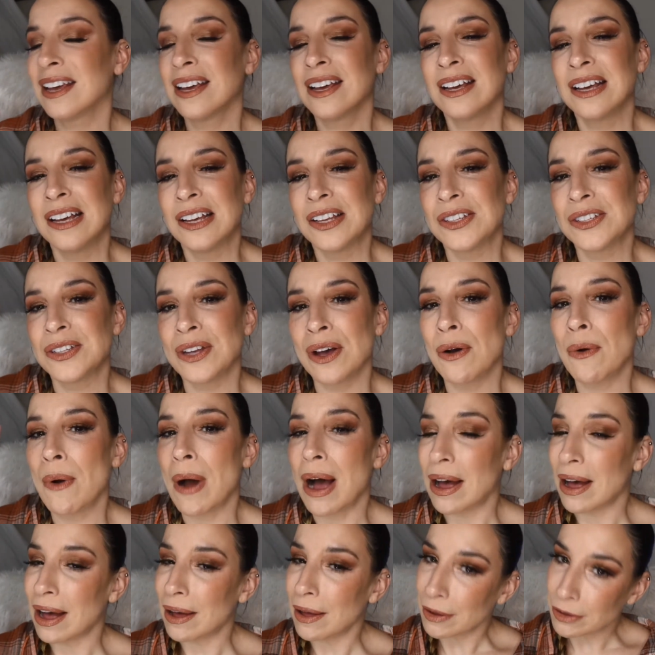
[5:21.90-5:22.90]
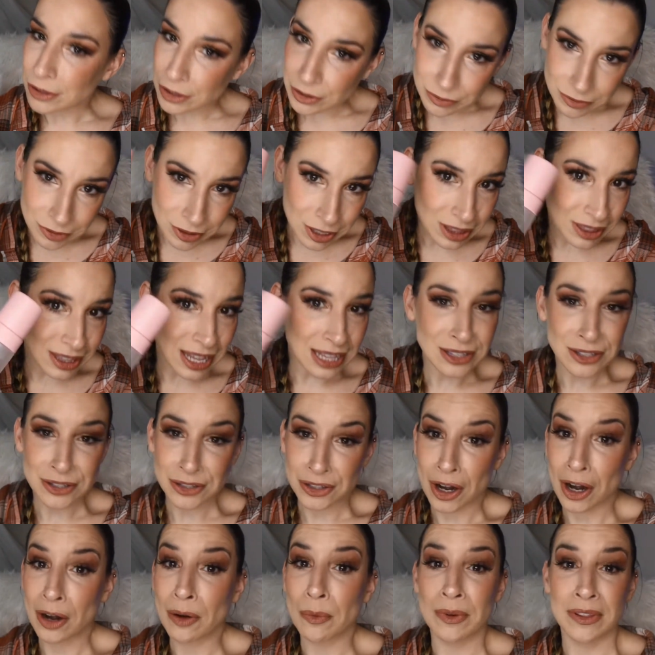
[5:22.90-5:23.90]
So let's
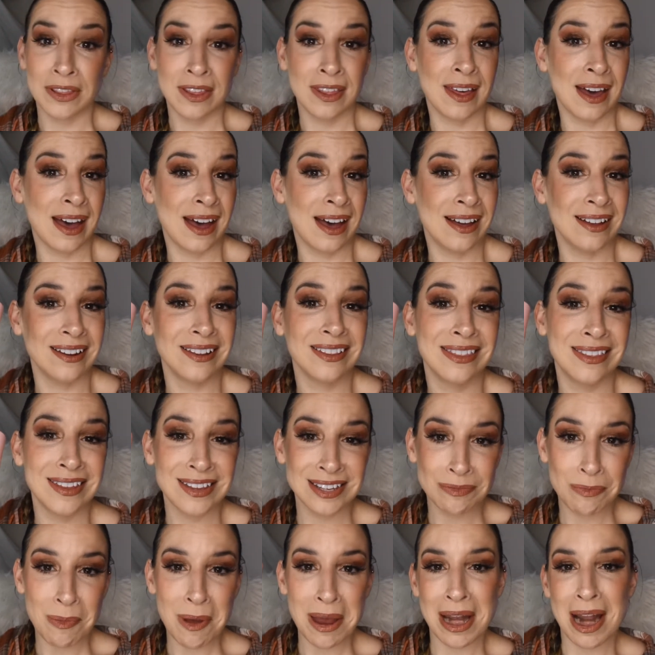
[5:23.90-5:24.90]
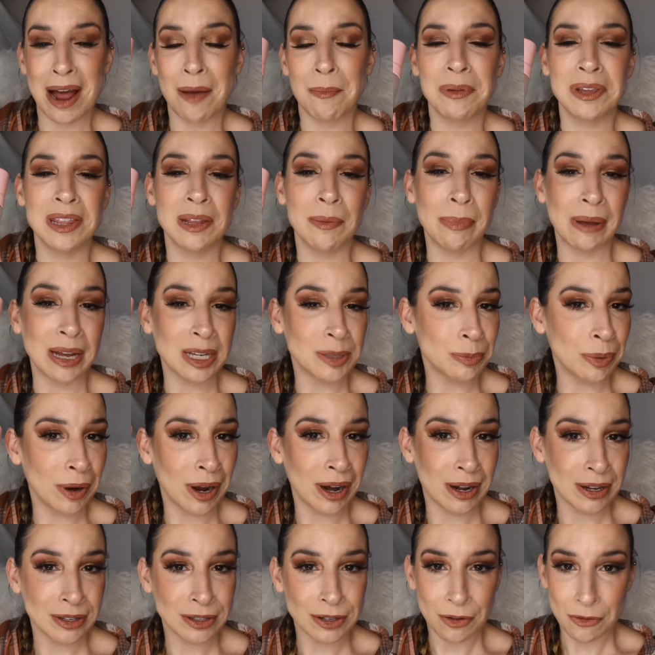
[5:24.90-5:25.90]
start with that. This may not be the best
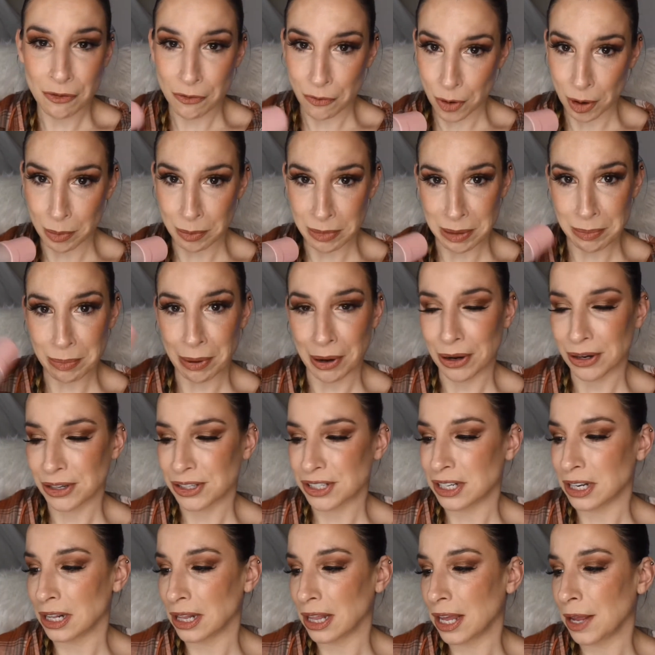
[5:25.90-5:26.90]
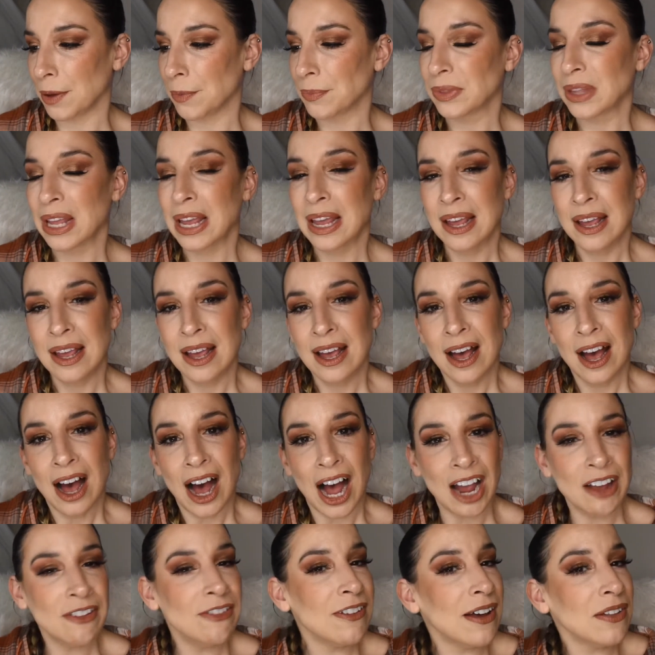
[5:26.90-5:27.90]
product for me personally.
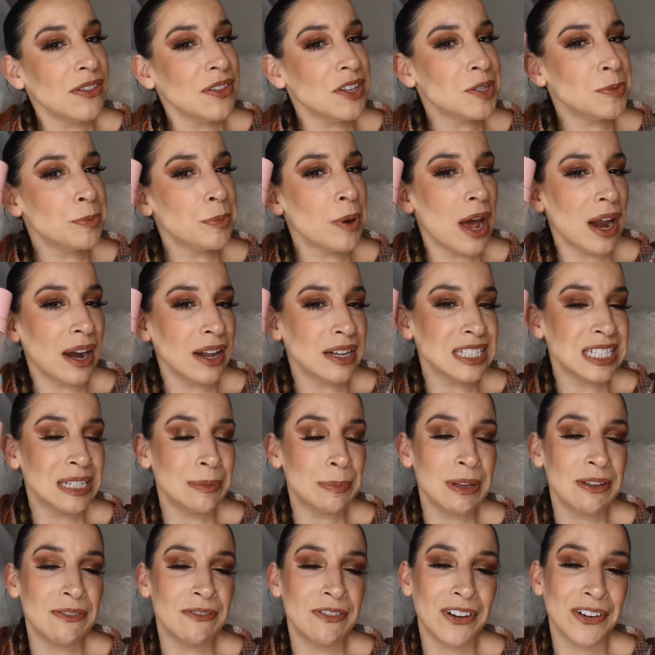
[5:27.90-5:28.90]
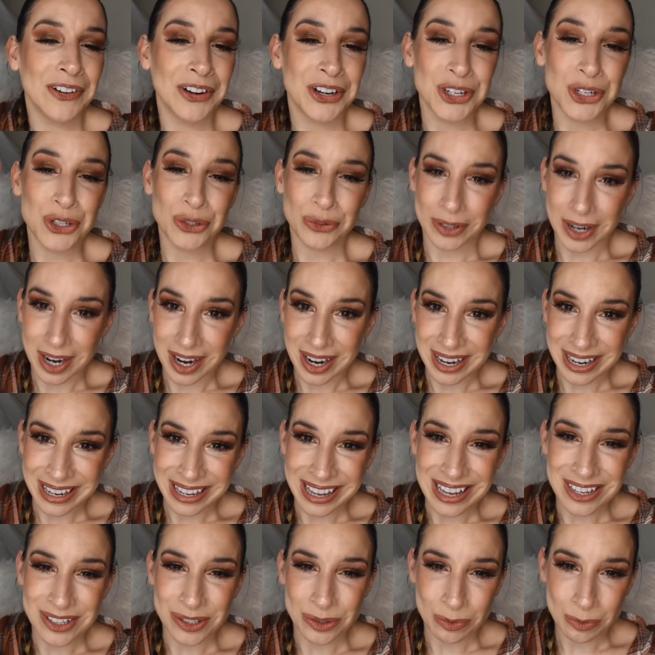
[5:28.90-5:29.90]
I found this product to be very drying
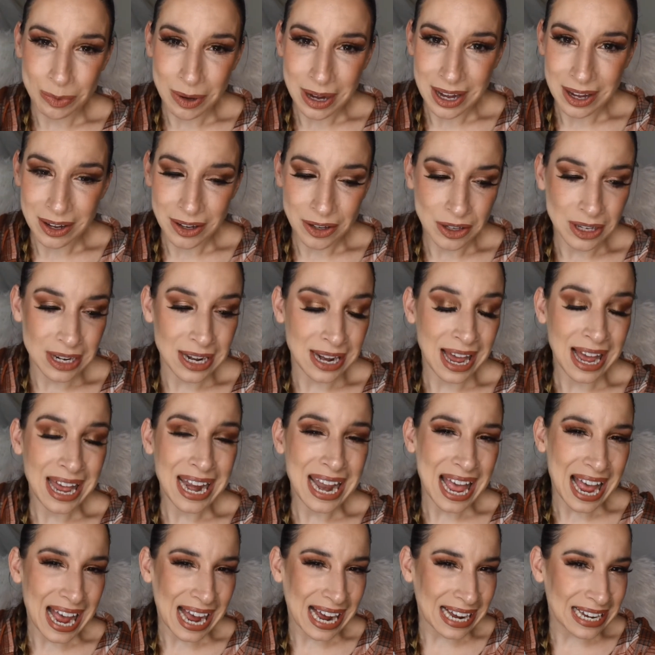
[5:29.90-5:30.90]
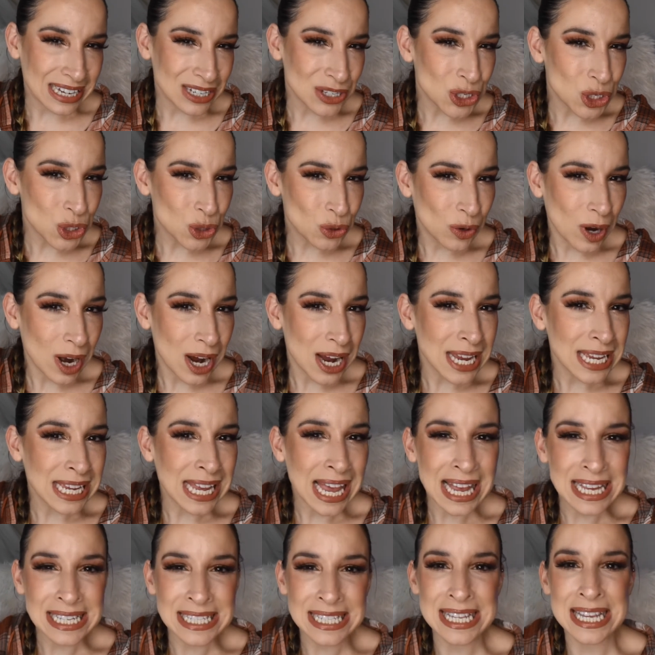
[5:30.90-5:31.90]
as well. Not as drying
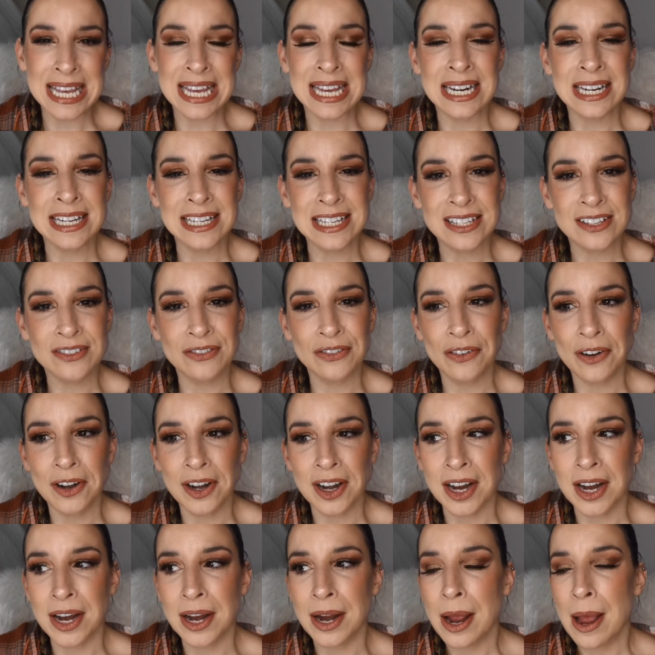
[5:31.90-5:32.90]
as the Innisfree,